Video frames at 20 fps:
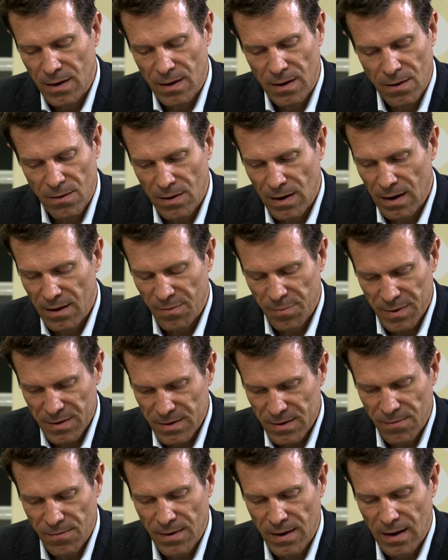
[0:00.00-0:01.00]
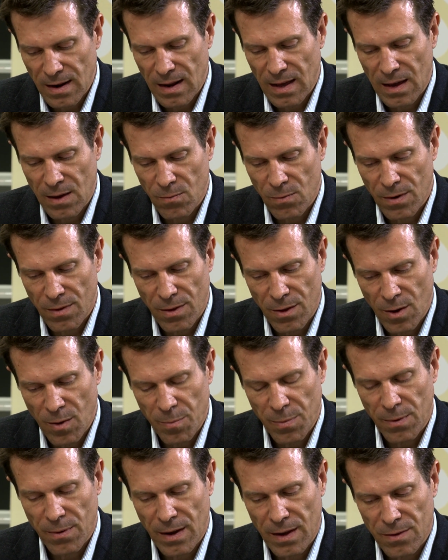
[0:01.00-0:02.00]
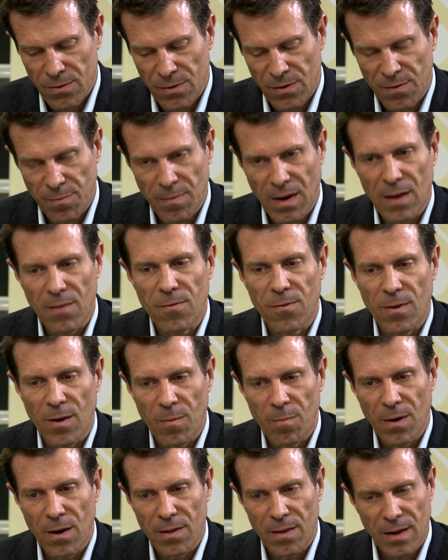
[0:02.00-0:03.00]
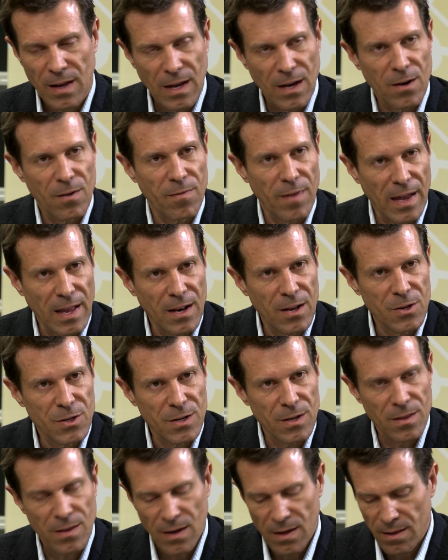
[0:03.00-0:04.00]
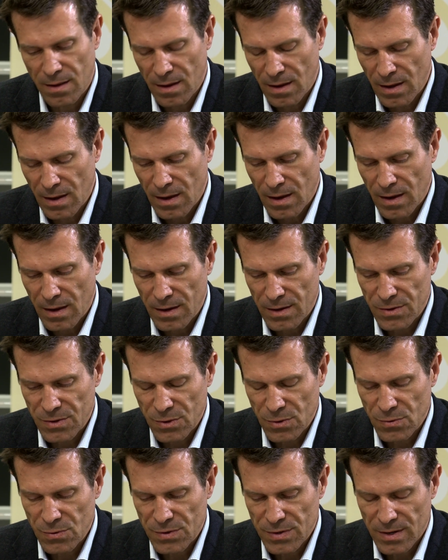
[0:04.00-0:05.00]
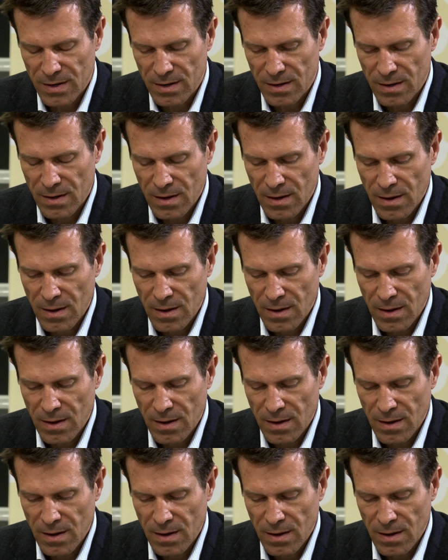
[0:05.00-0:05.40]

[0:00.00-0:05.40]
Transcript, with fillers: on a specific line where the operator is mindful about the kind of energy that is using,